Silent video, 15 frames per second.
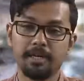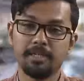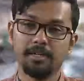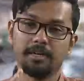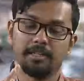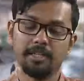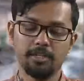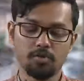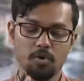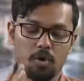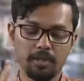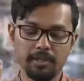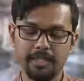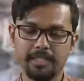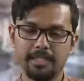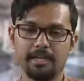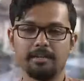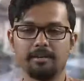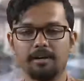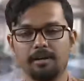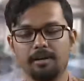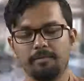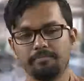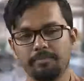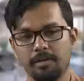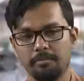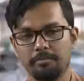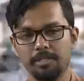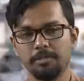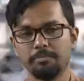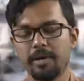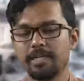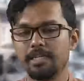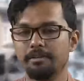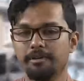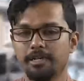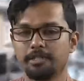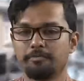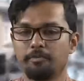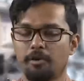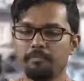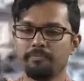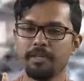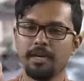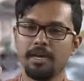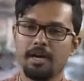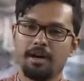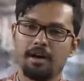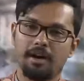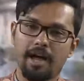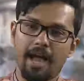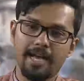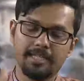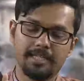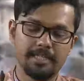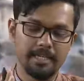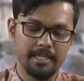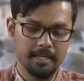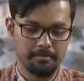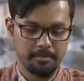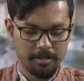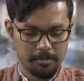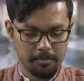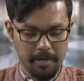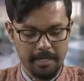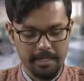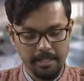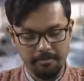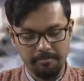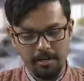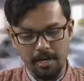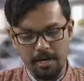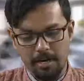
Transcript: But these all these perspective was from aesthetic perspective.